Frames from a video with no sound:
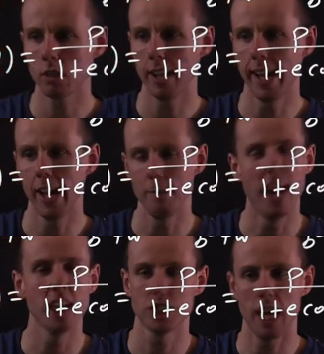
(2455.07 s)
It
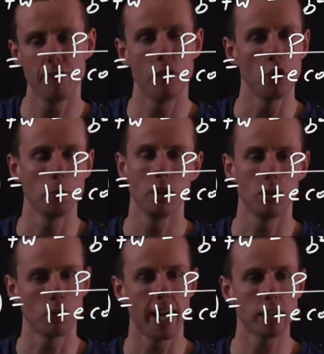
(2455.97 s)
has that form.
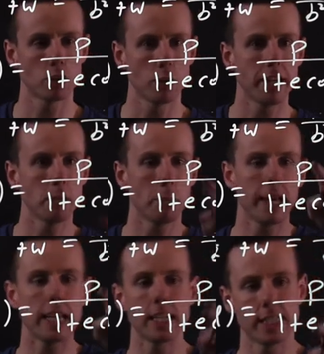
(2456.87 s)
Okay, so here
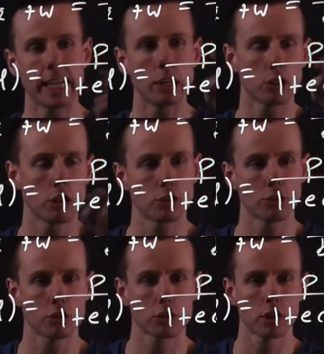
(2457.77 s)
p and e are
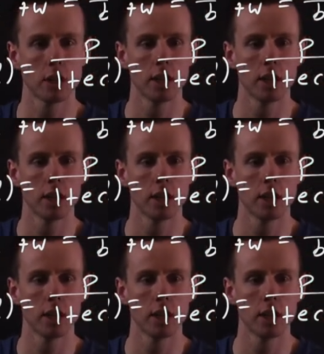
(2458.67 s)
constants.